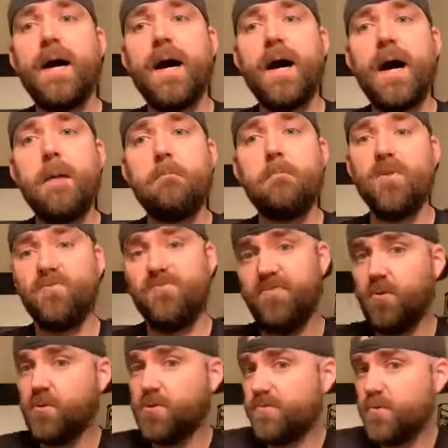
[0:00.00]
But for
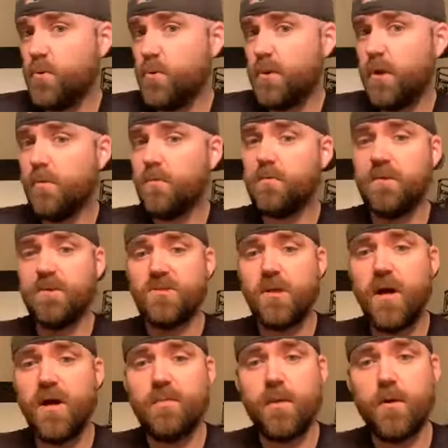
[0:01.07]
those of you who don't, let's
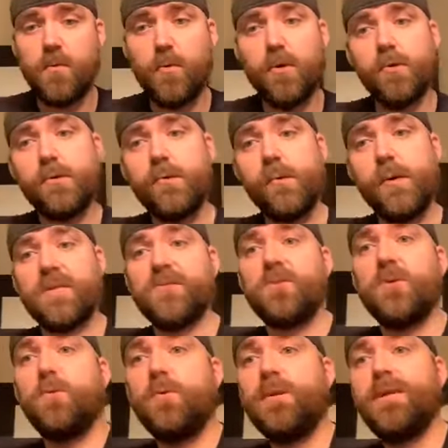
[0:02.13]
talk about them real quick.
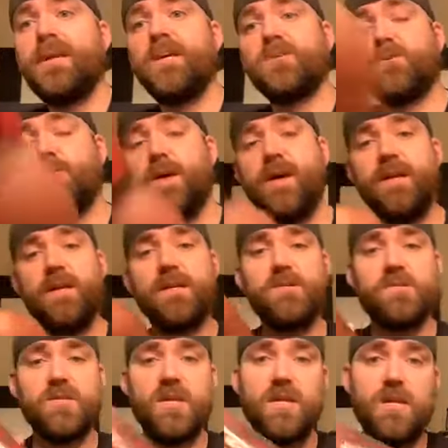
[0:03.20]
So NaturRed
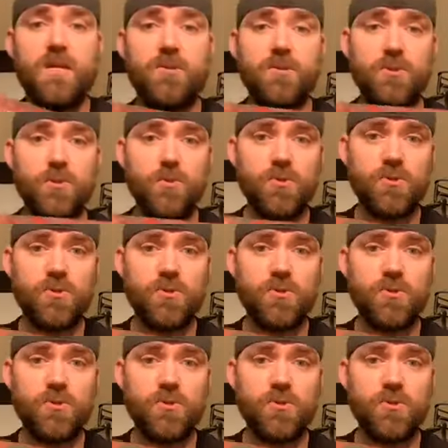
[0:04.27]
is a juice